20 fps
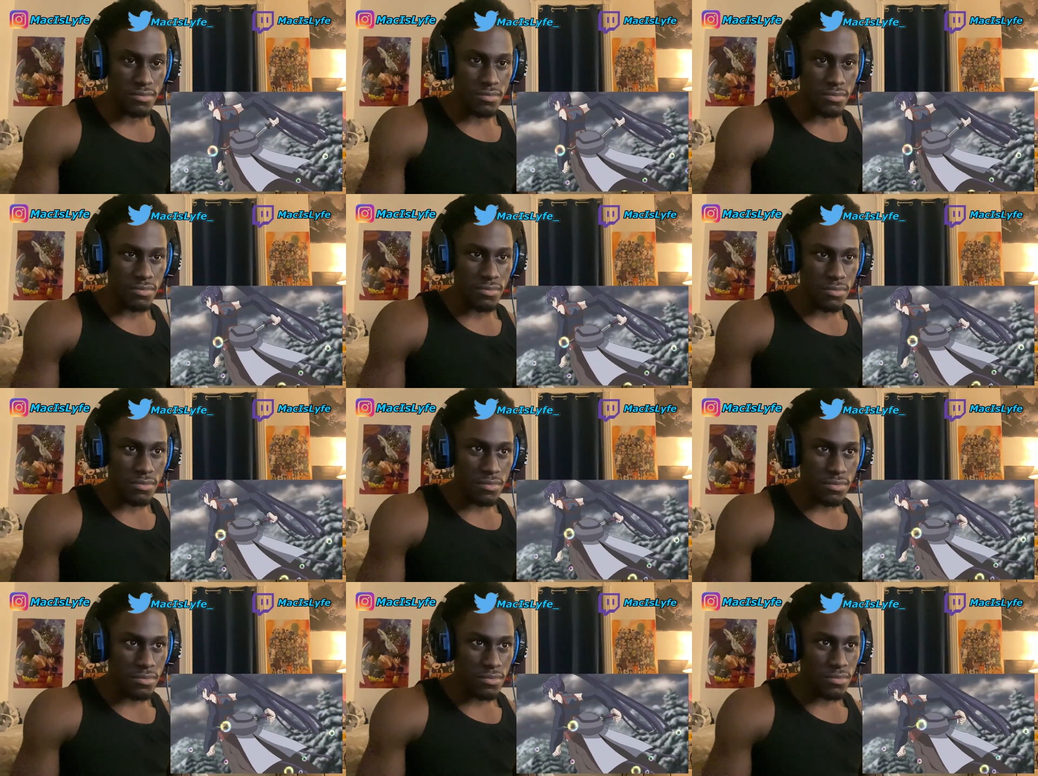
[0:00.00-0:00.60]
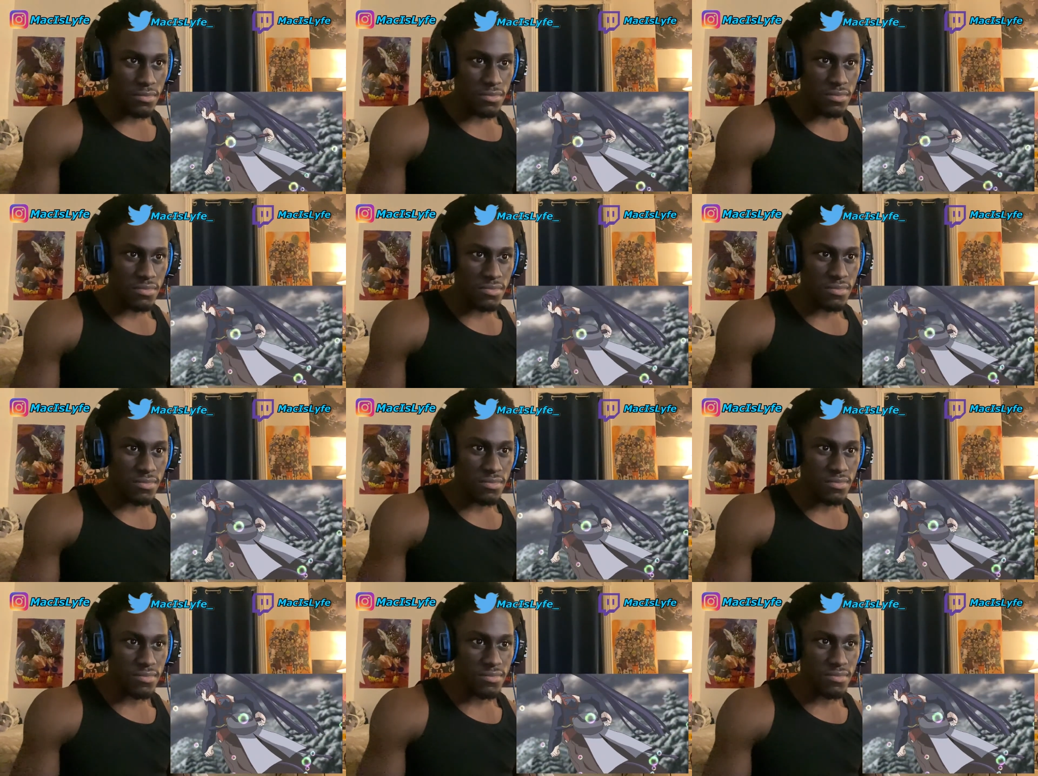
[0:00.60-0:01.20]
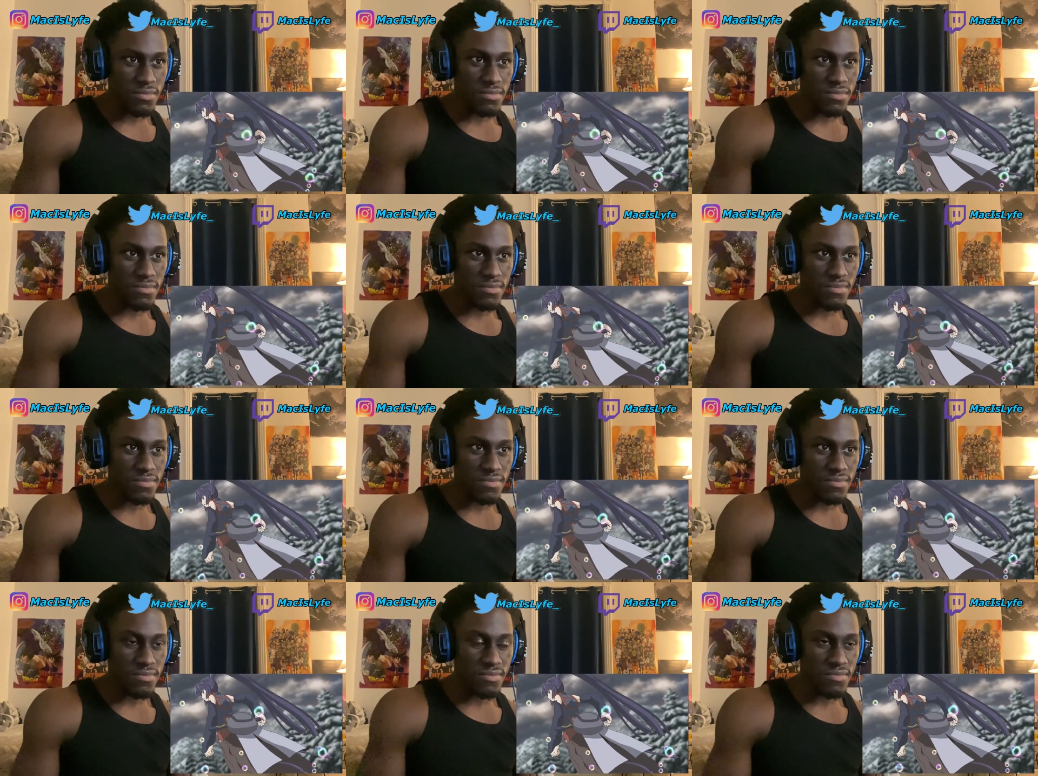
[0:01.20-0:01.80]

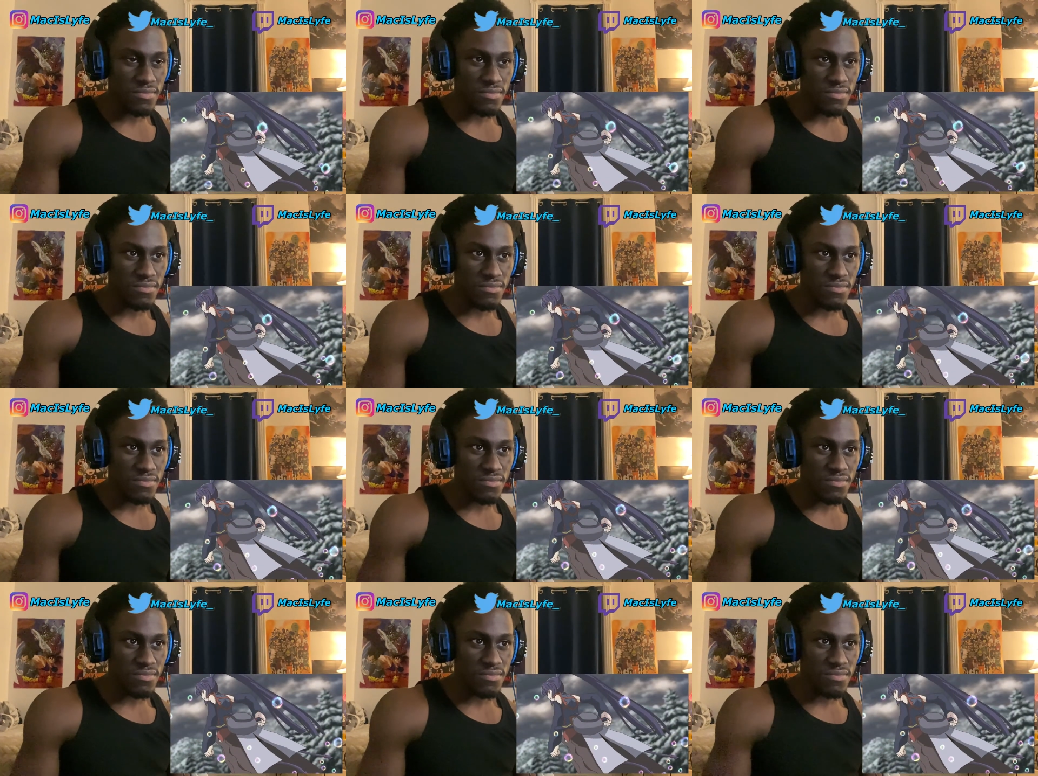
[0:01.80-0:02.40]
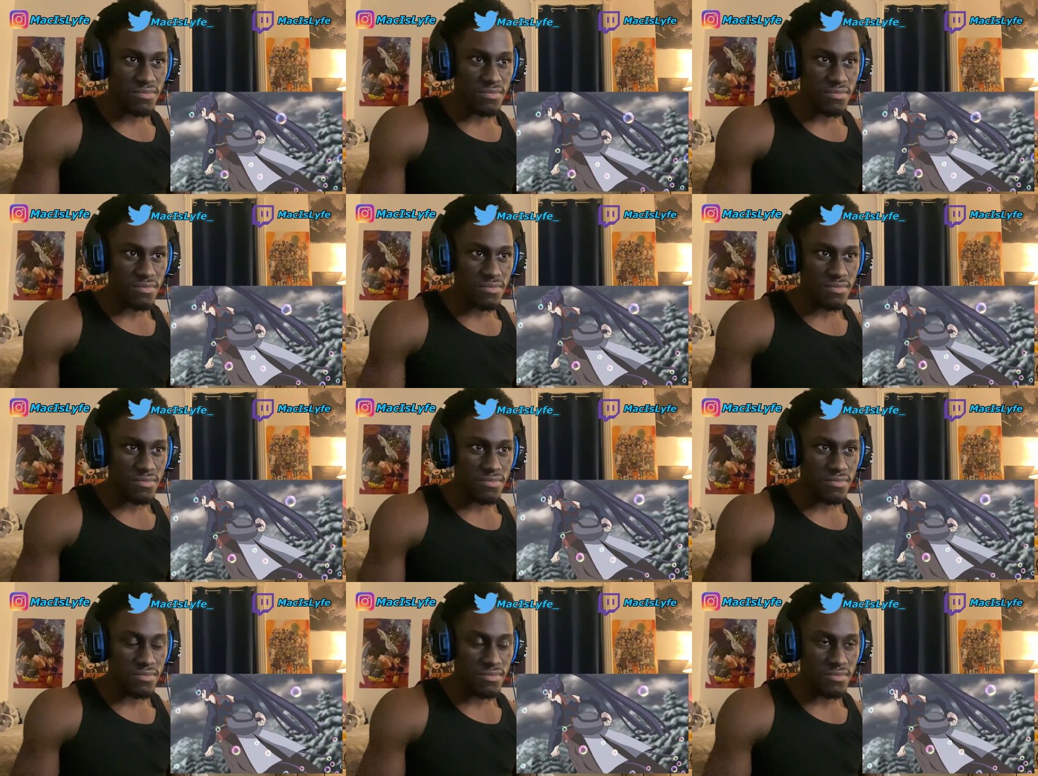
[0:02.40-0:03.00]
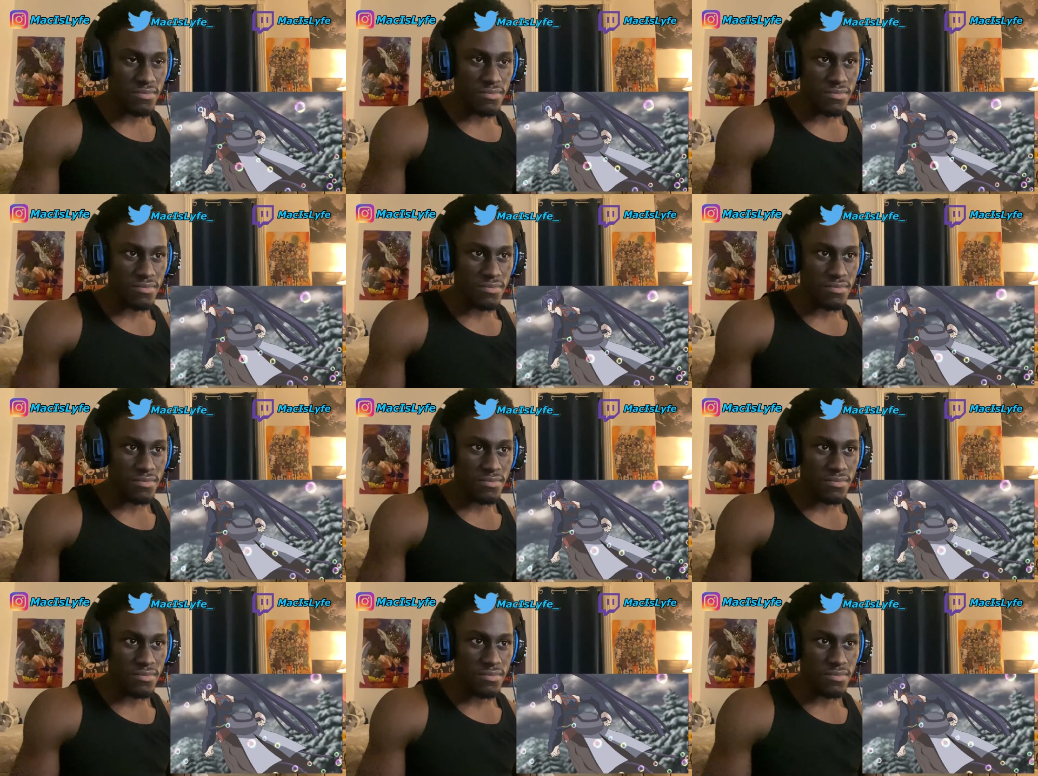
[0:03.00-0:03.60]

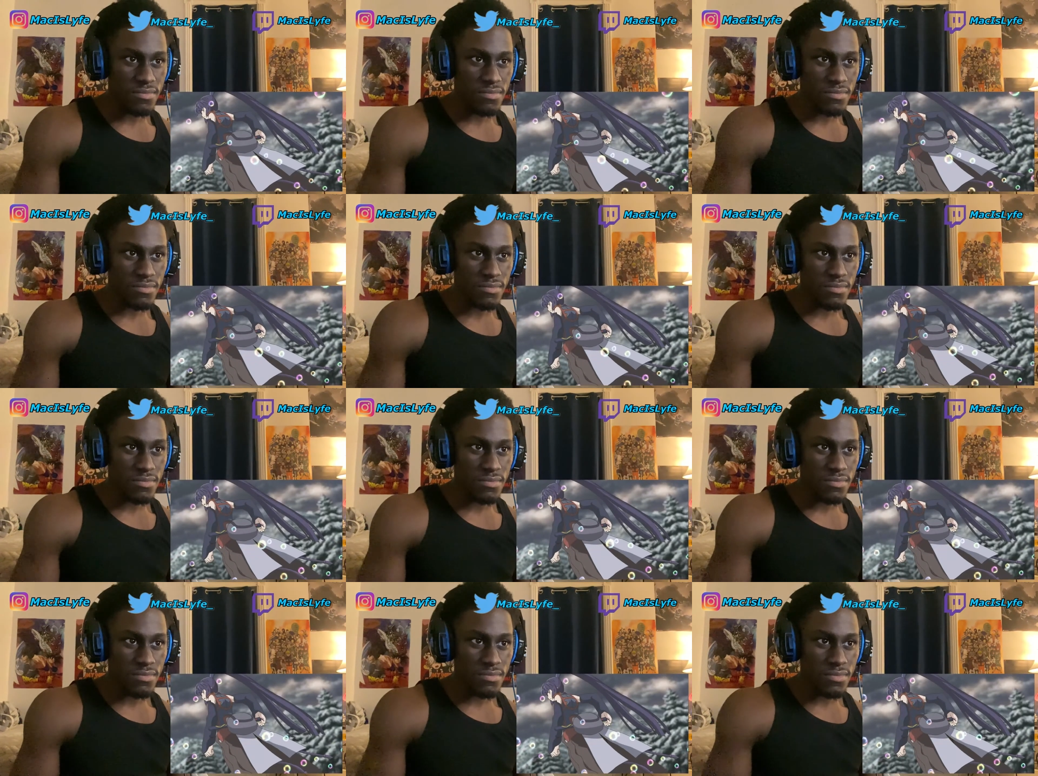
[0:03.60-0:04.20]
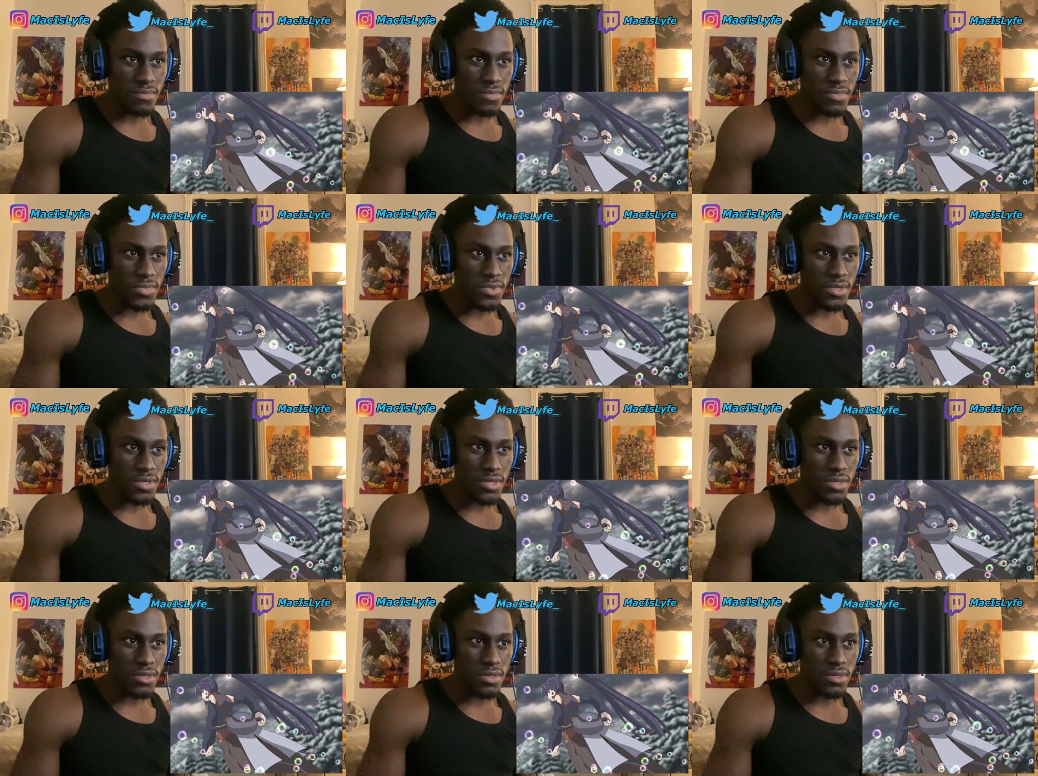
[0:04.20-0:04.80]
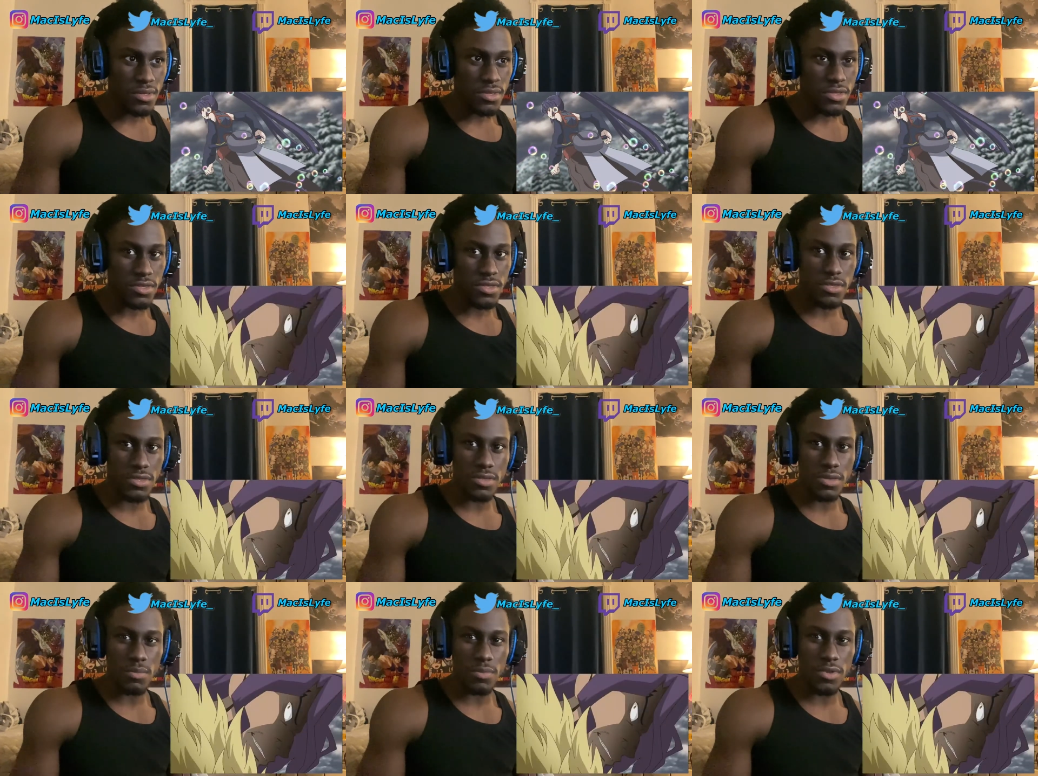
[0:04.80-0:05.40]

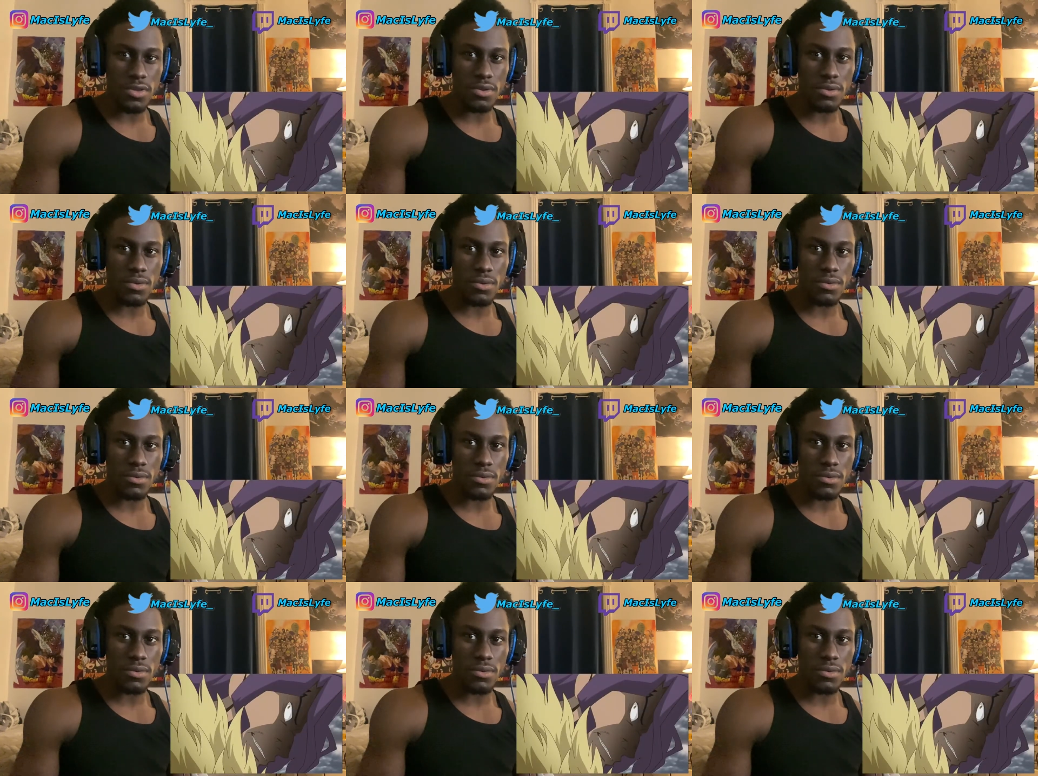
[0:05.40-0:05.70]
(silence)